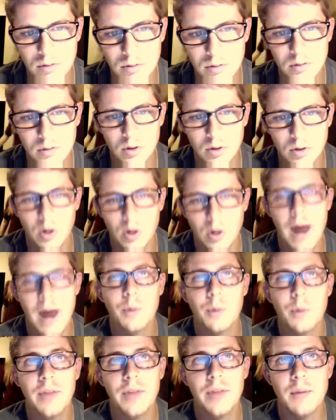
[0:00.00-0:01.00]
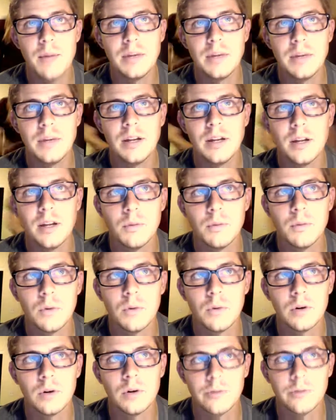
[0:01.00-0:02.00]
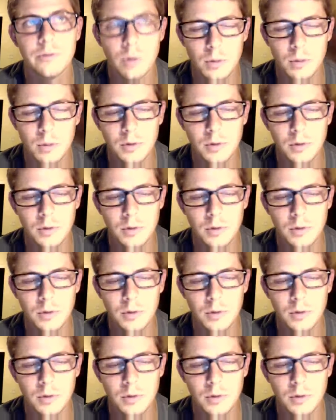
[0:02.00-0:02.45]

Or how would that be more affordable